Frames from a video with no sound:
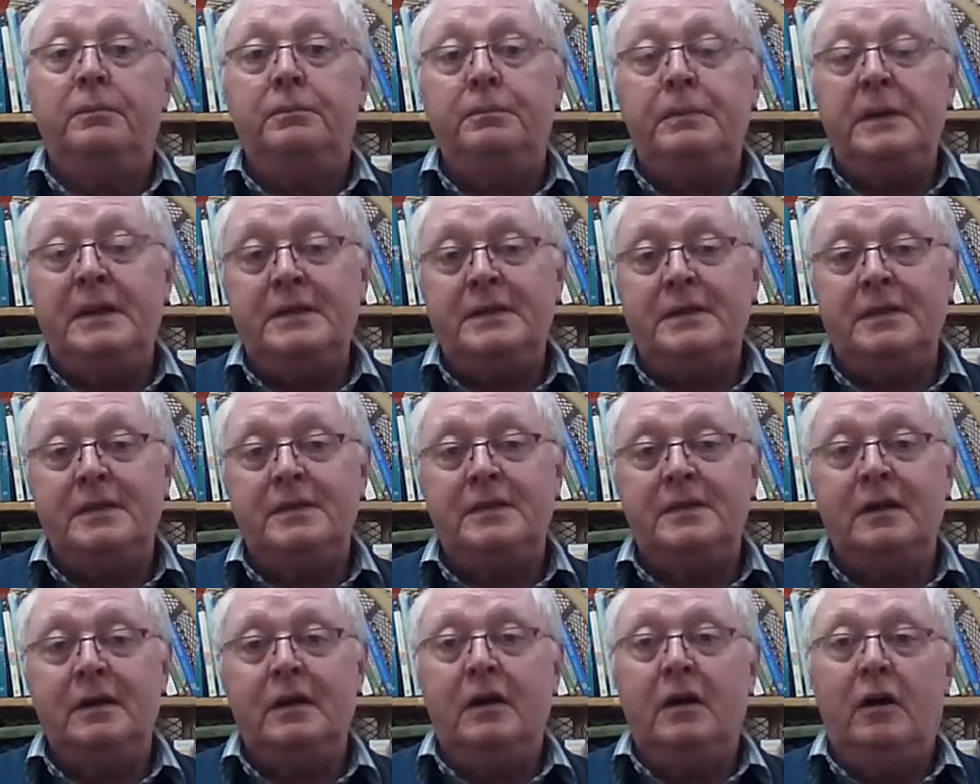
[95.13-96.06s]

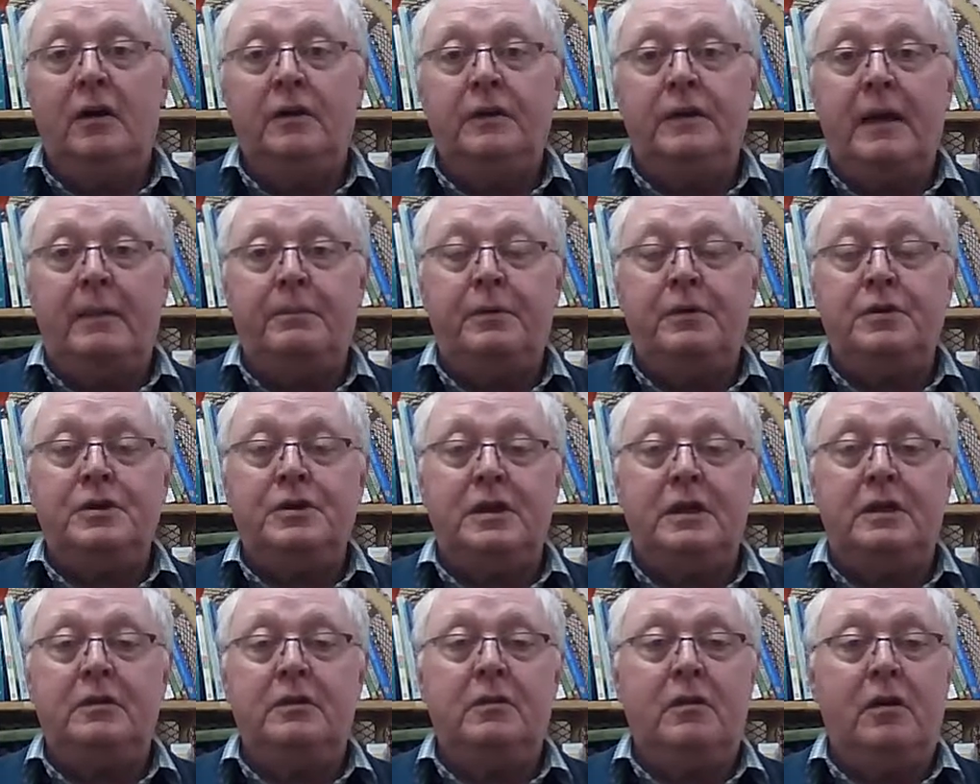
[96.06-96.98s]
business or that
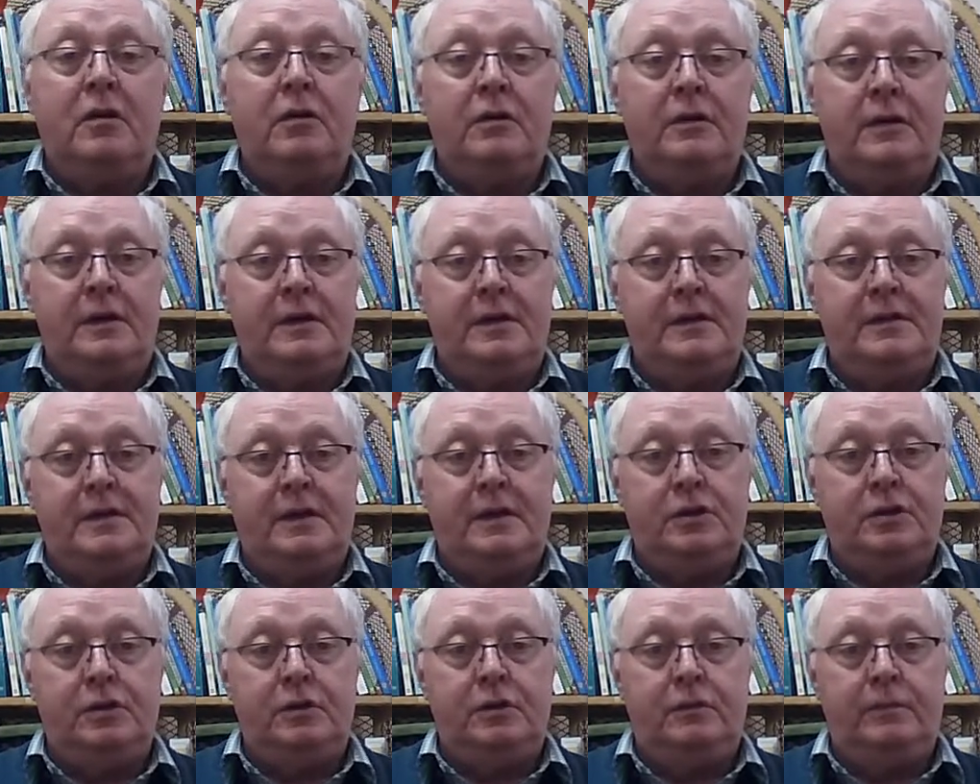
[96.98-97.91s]
particular
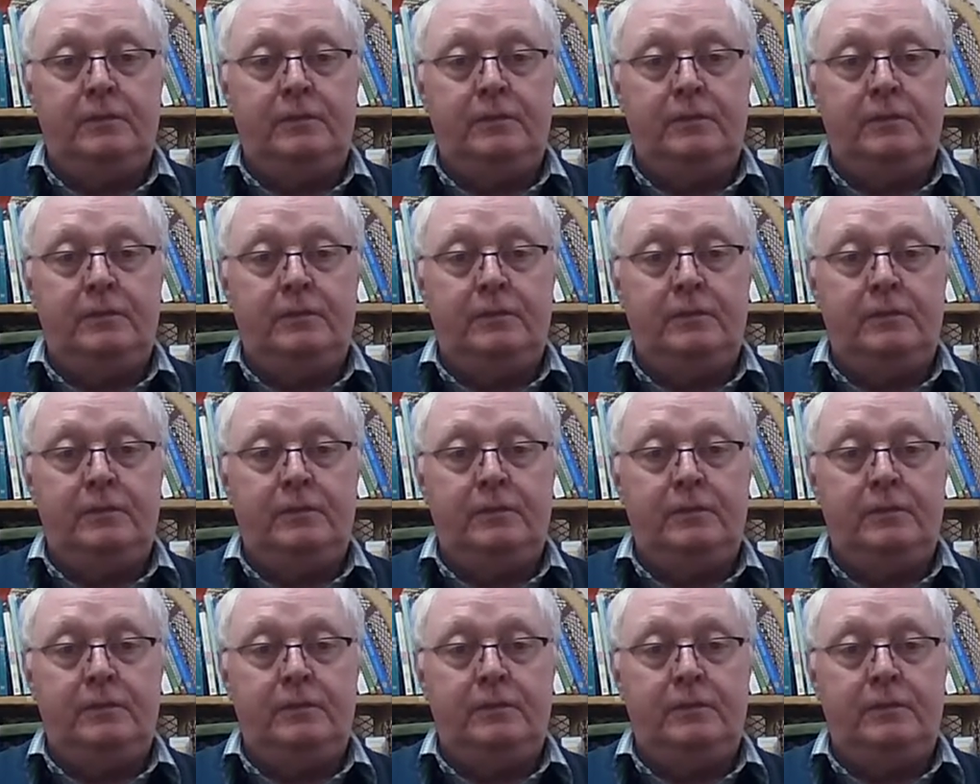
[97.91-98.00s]
organization.